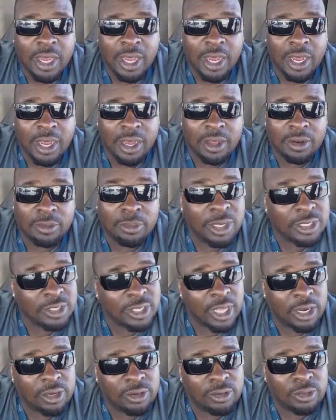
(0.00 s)
the best
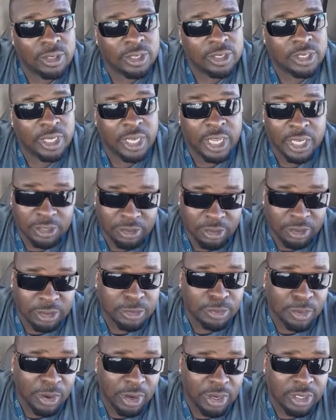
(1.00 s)
thing to do is to get your
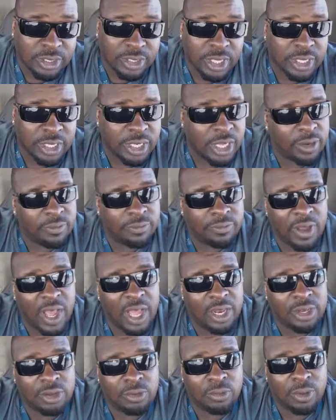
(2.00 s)
experience and then
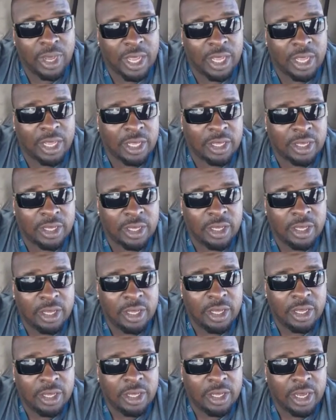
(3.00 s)
find you a
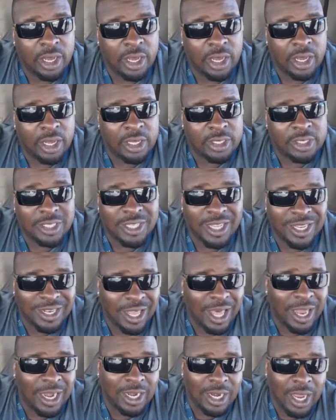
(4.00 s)

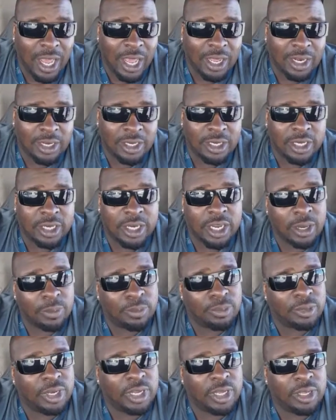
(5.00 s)
1099
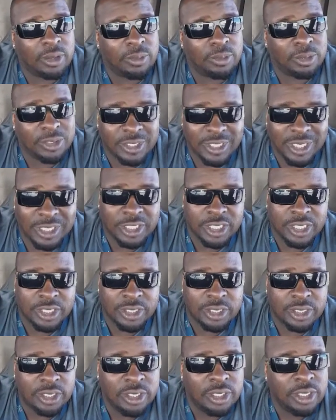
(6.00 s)
company
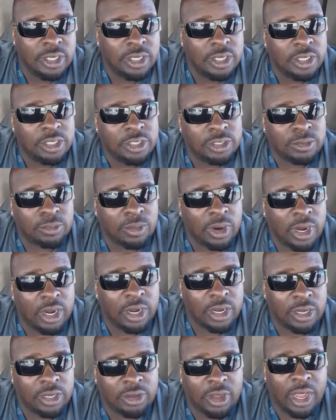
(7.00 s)
position to
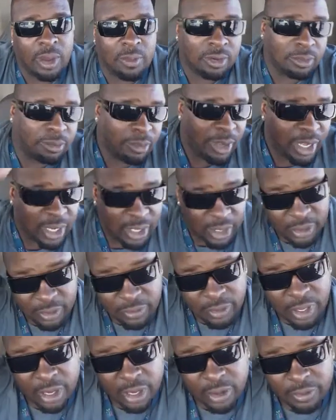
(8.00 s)
where you're able to make
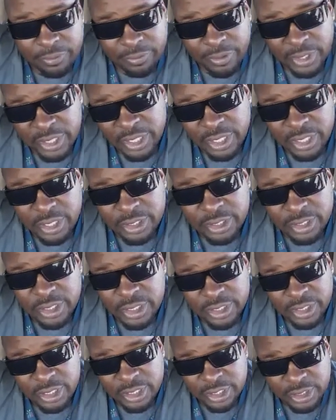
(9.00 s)
50 to
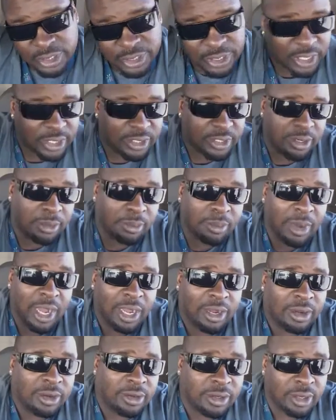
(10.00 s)
60 cents a
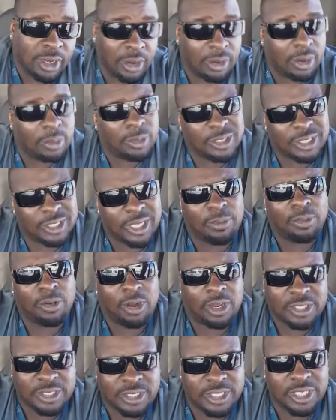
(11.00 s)
mile. I'm going to say
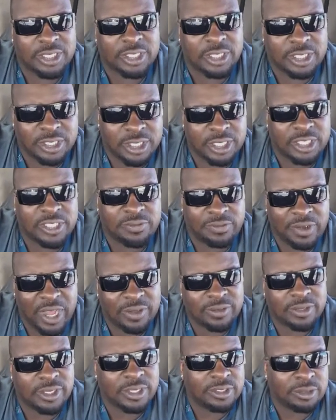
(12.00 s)
probably 60,
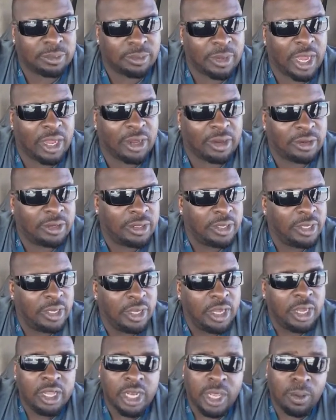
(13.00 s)
65 cents a mile.
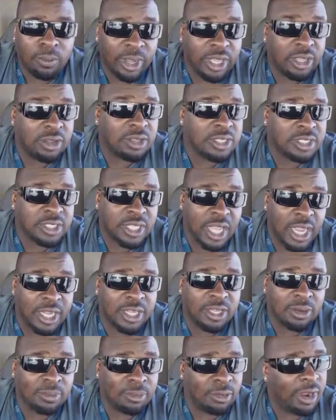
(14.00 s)
That way you can
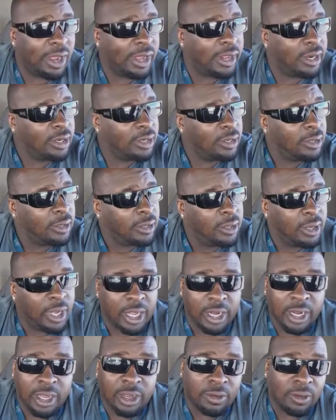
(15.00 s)
stack your bread
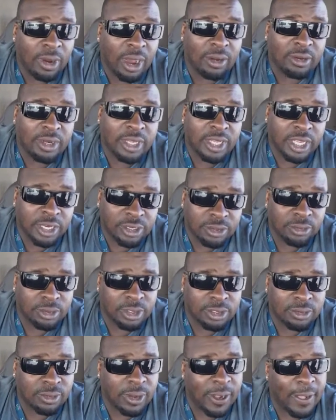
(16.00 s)
and then go out and get you
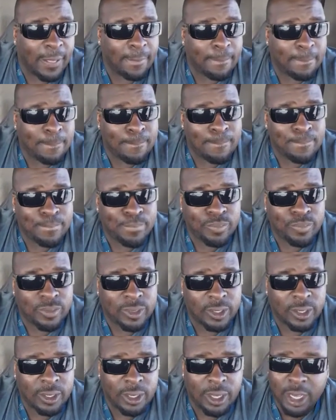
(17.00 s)
a truck.
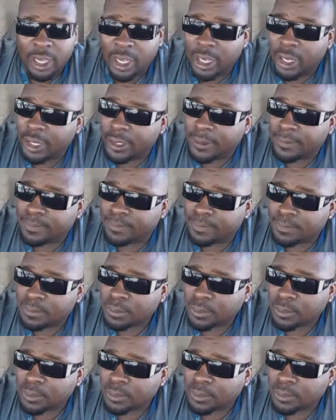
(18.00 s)
Um,